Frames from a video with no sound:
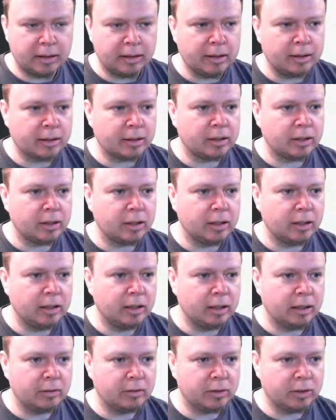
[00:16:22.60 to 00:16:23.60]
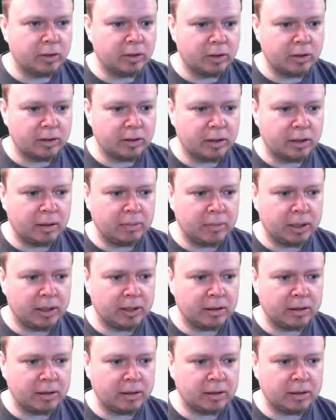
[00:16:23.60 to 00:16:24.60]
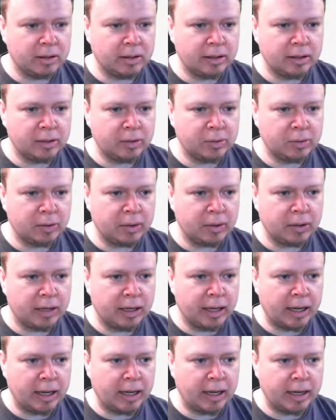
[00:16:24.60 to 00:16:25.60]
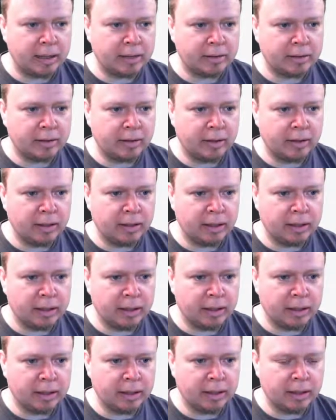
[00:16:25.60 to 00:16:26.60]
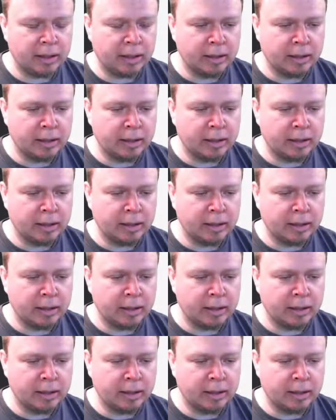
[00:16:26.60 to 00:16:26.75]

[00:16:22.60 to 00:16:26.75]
actually, I forgot. I might just in this one add the...